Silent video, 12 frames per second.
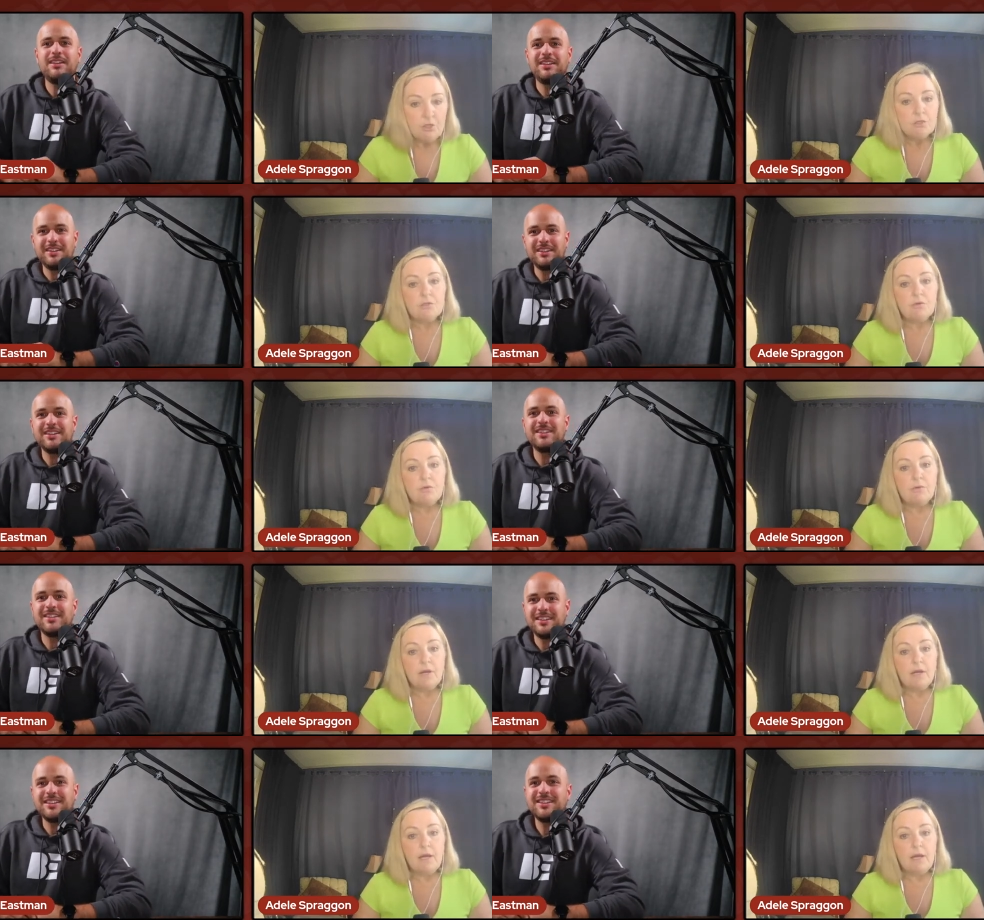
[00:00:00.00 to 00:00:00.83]

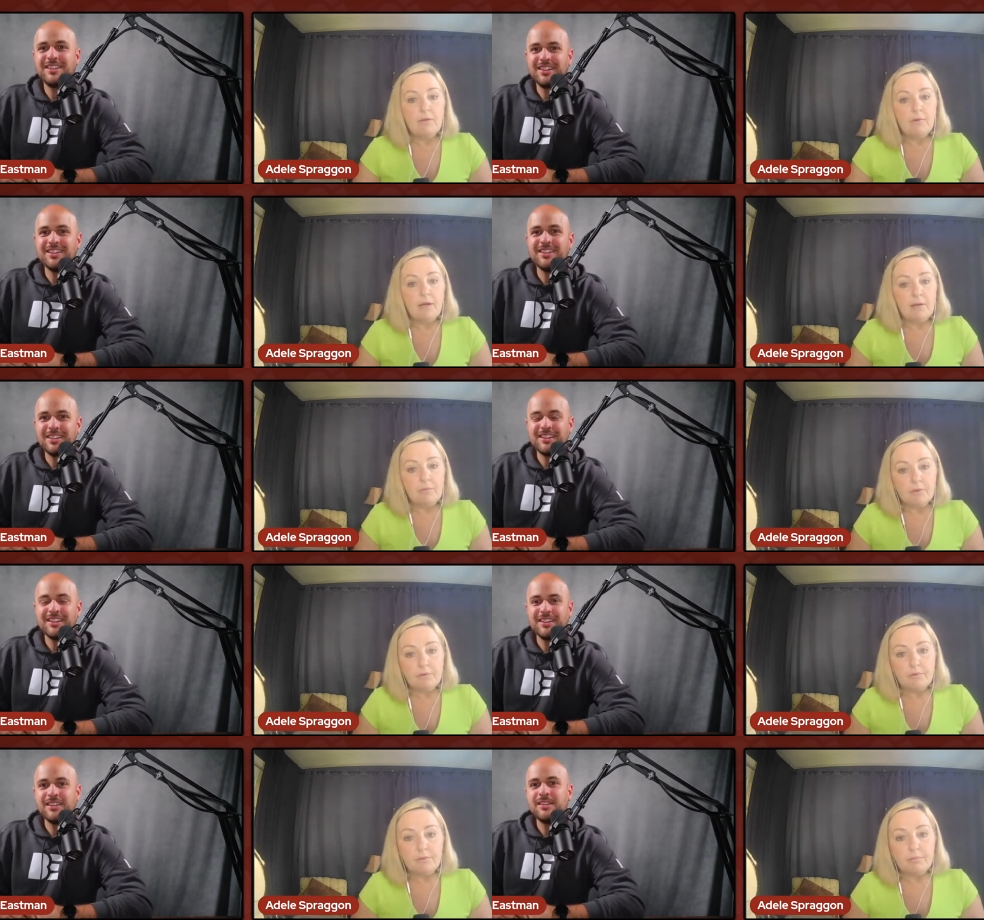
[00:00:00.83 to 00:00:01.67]
Speaker 1: so how I
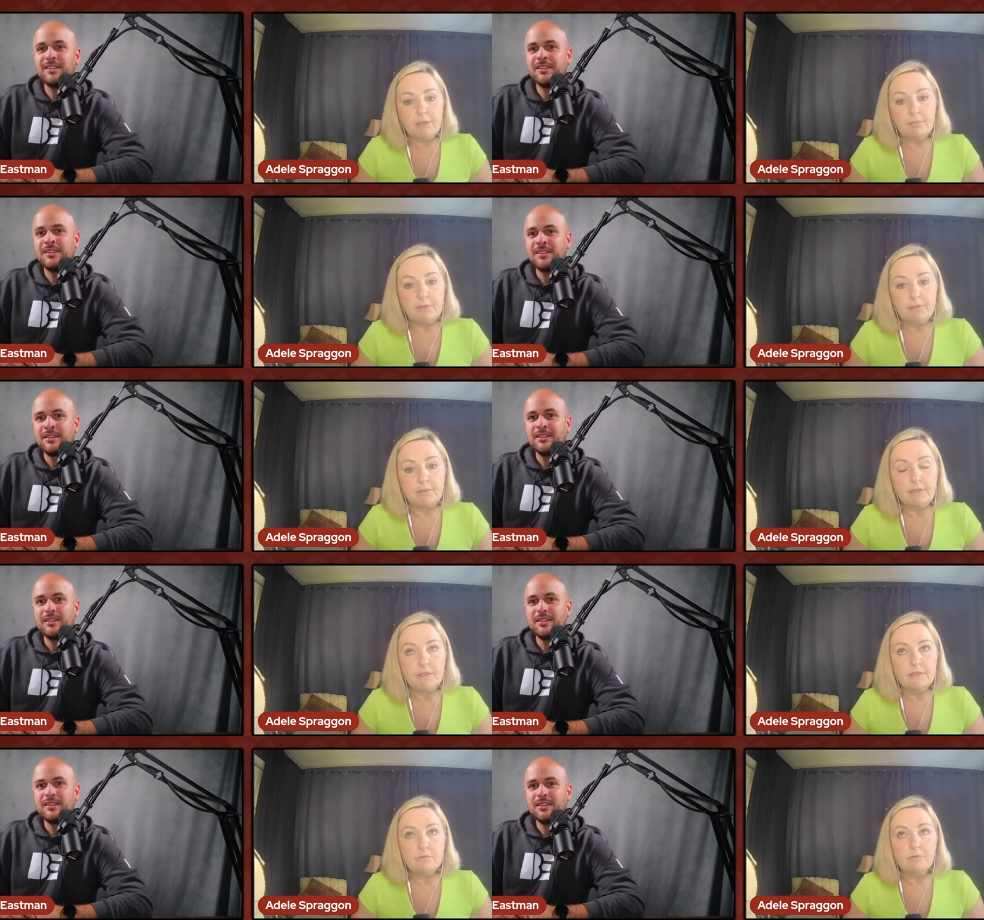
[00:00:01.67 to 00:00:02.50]
work with people
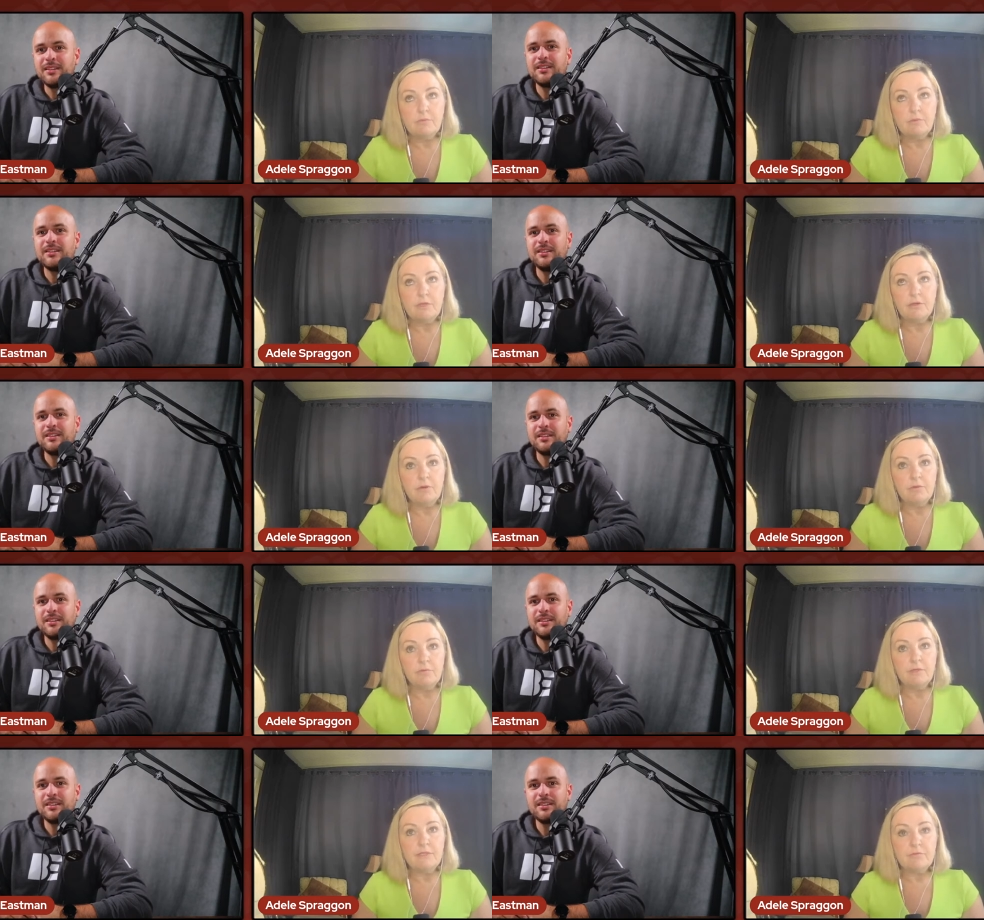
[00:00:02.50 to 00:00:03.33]
is we
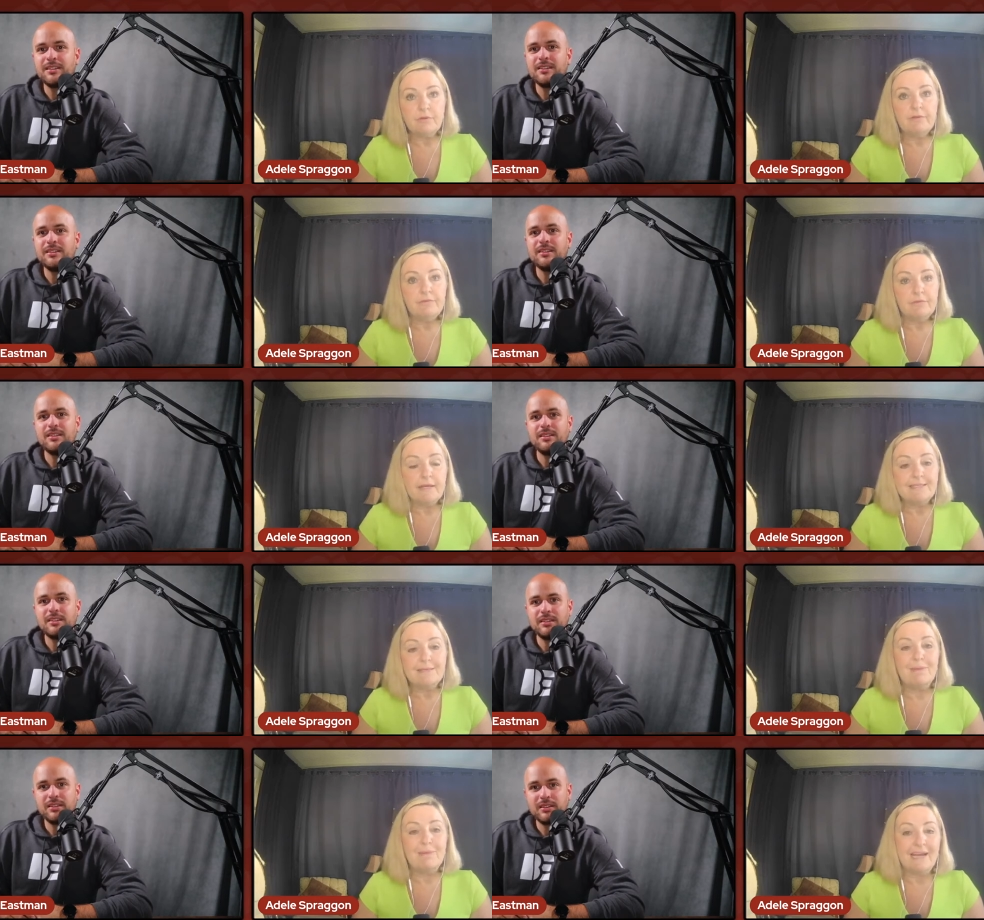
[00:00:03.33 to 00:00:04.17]
always
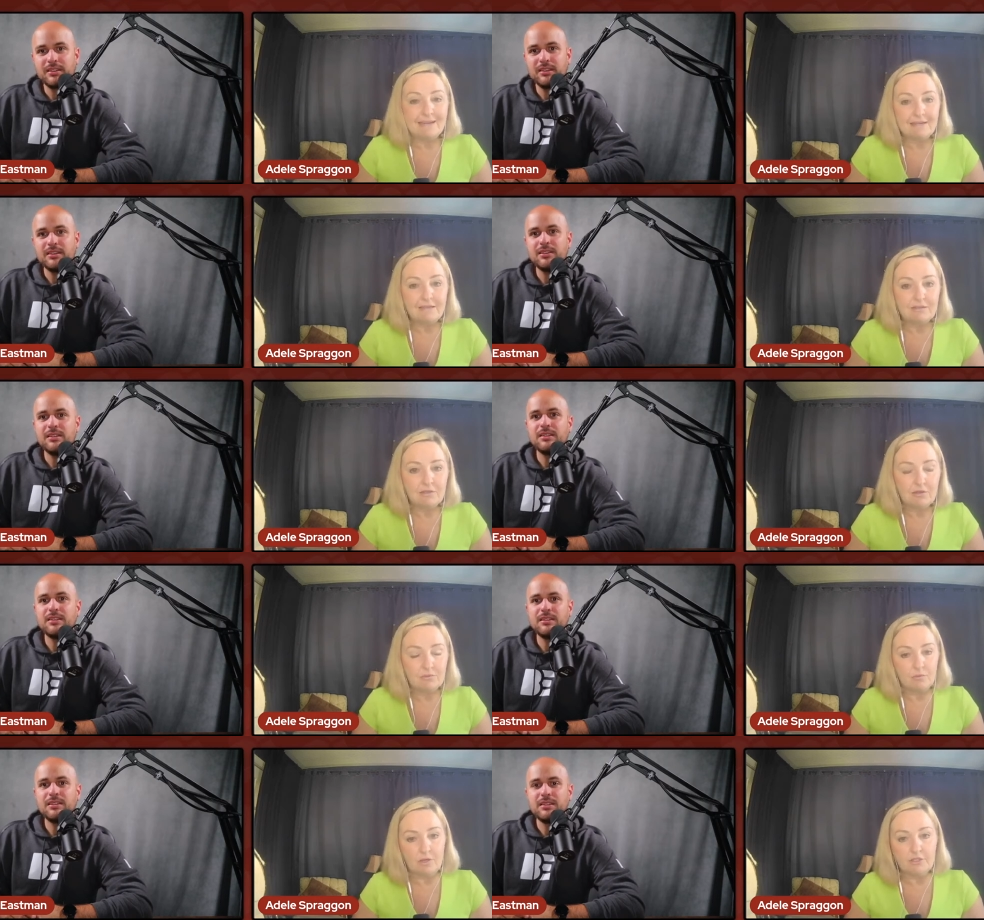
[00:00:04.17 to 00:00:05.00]
reflect back
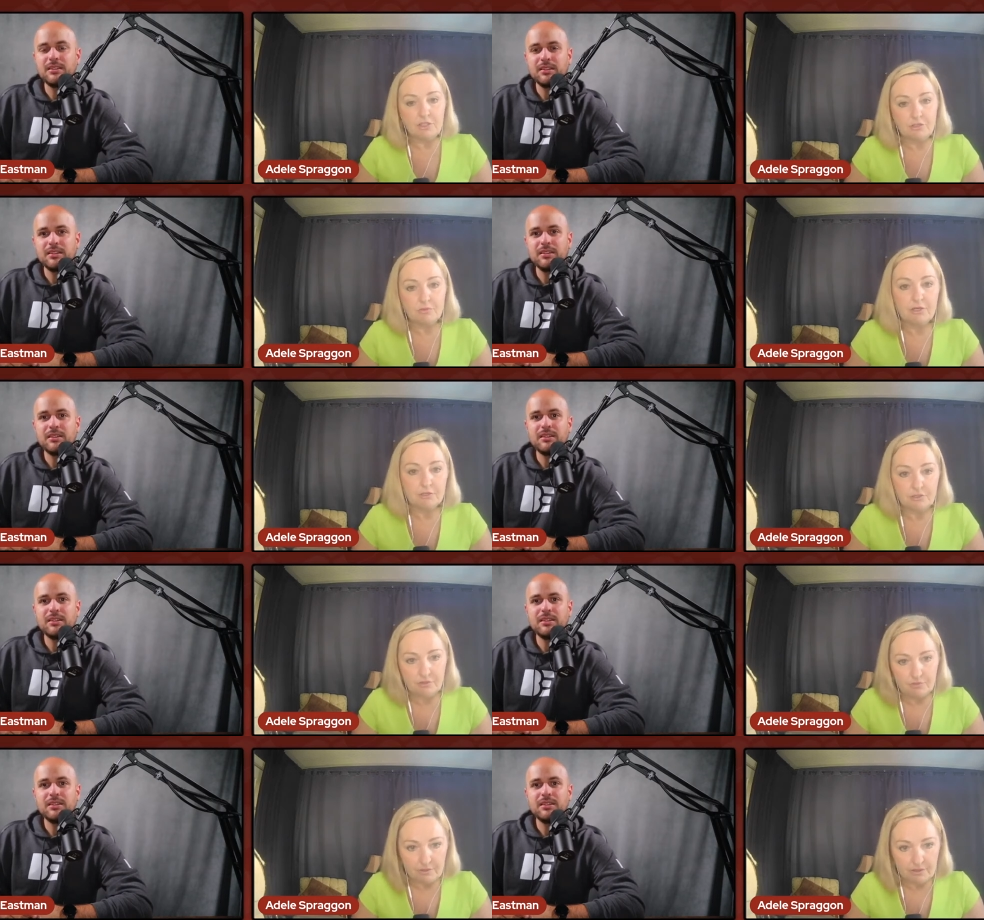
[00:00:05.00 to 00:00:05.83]
on what you are
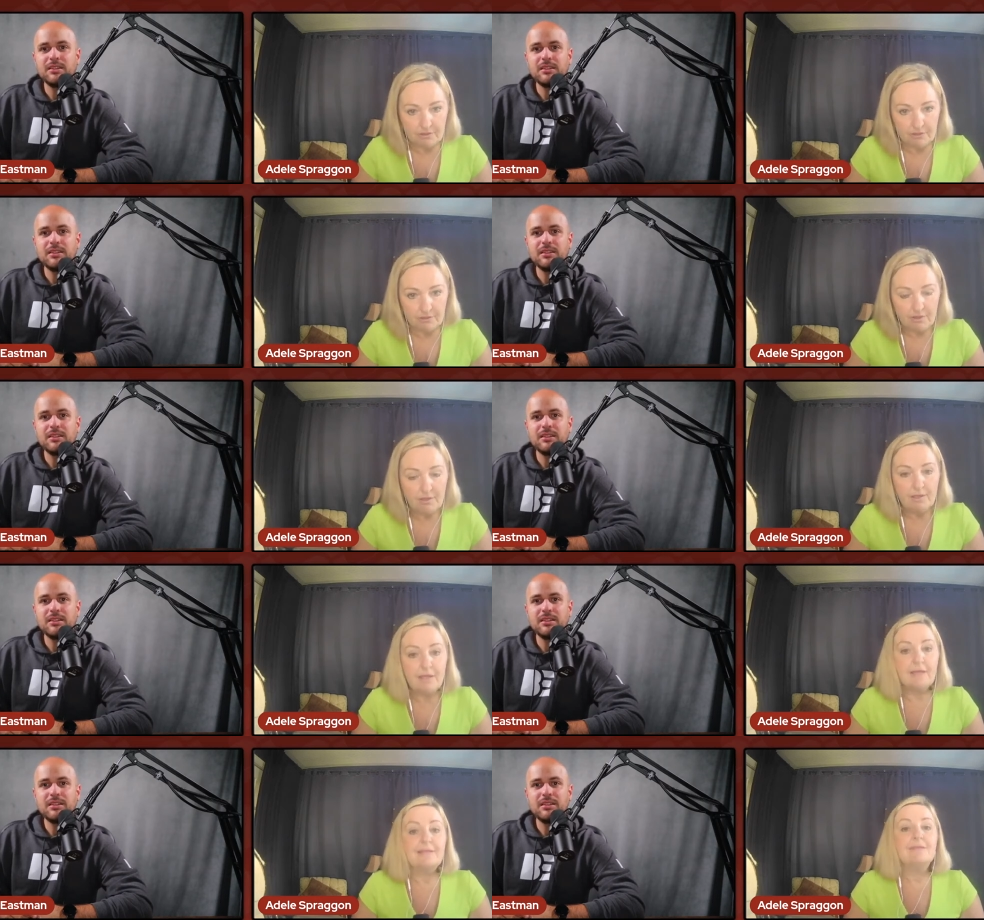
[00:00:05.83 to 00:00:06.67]
doing
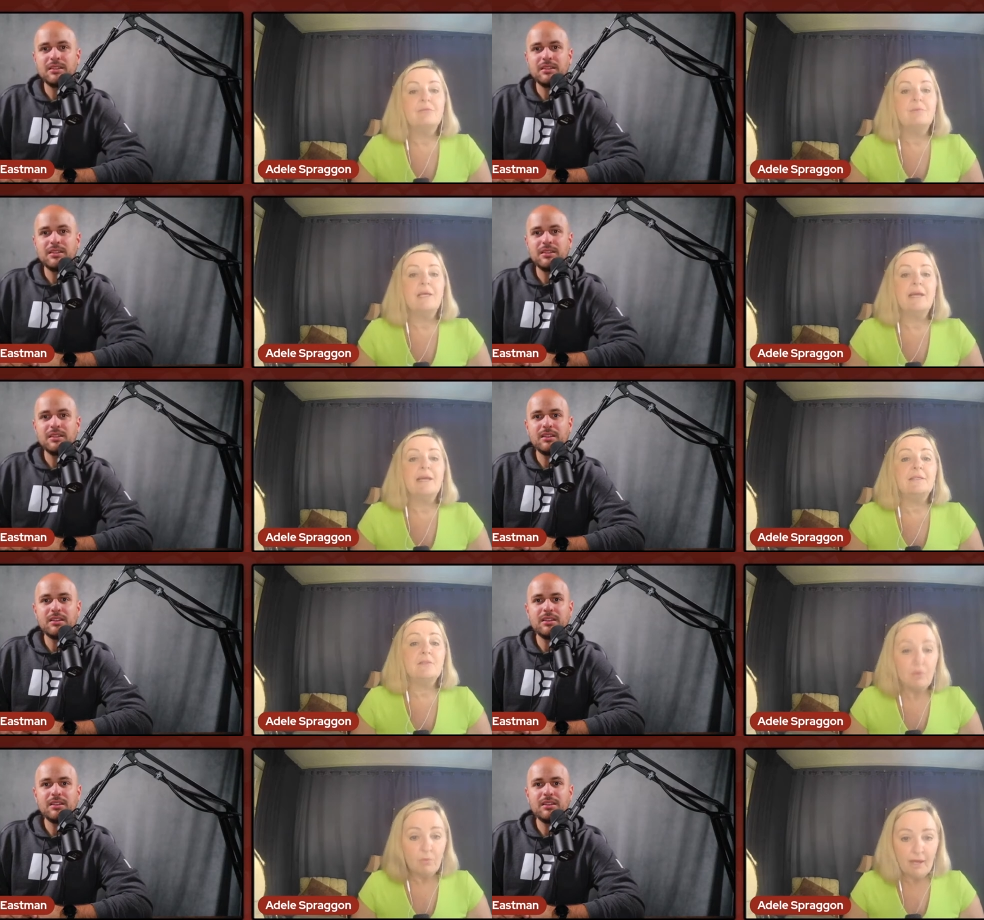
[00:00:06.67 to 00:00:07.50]
and we
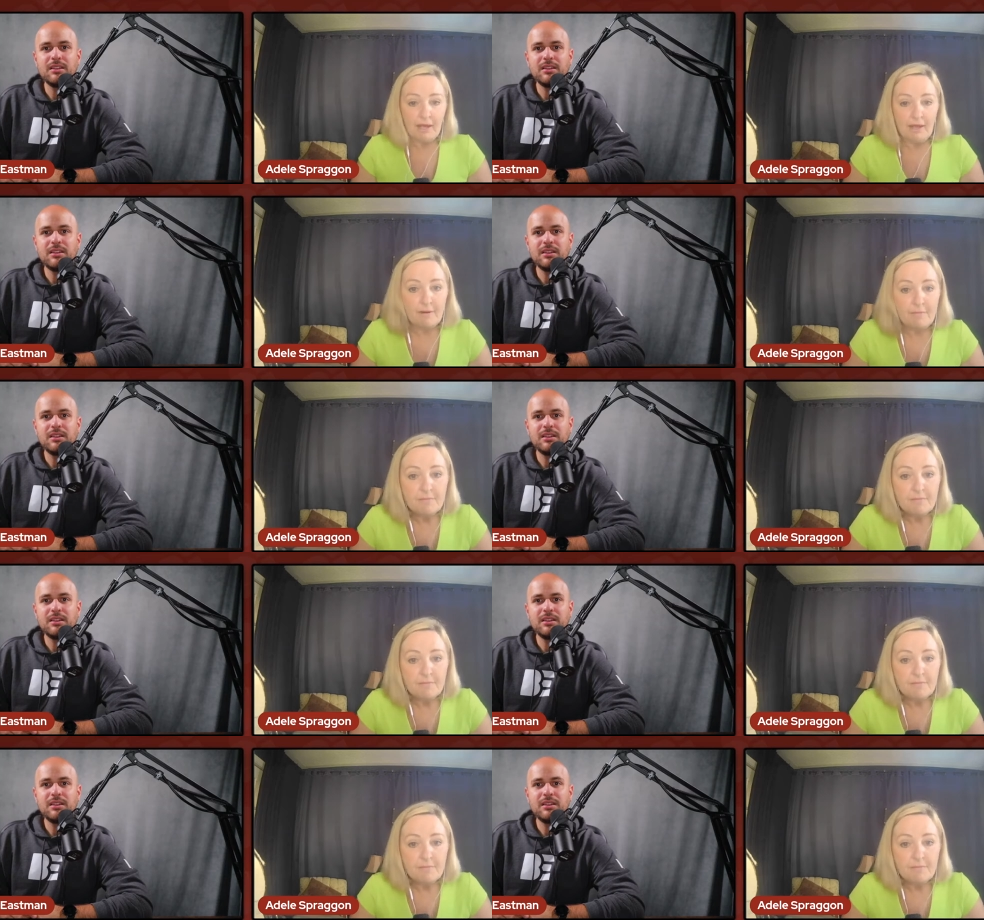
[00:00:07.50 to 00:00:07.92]
ask, okay,